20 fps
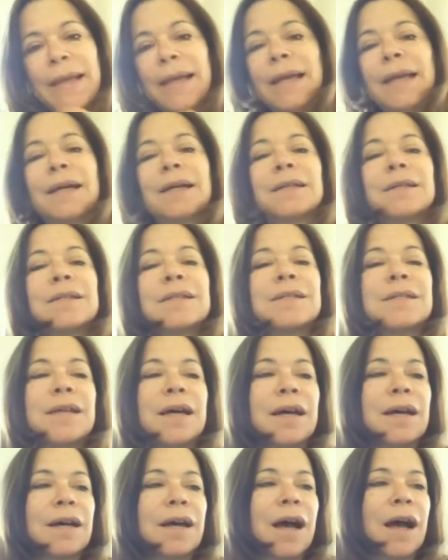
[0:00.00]

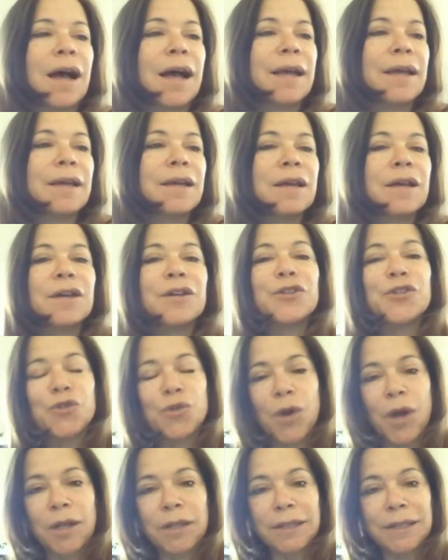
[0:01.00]
I
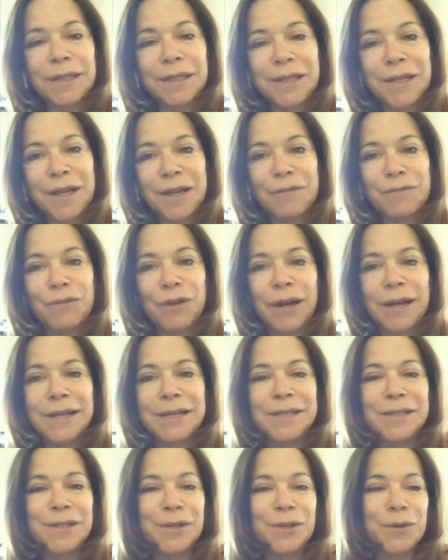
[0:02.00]
strongly
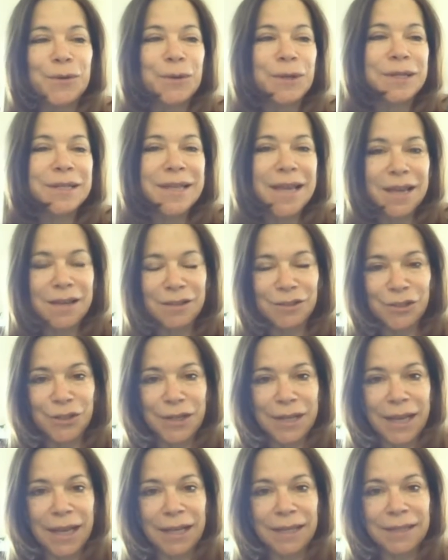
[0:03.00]
advise you to take a
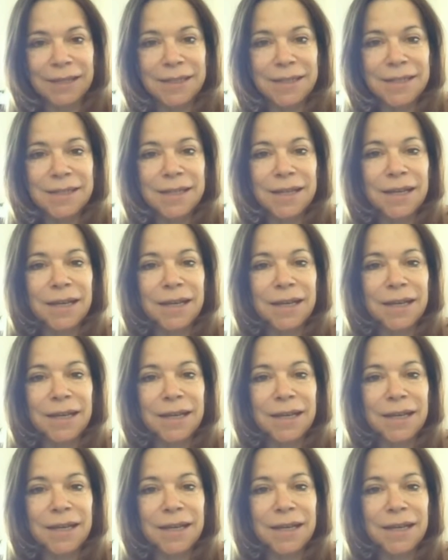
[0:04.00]
look at it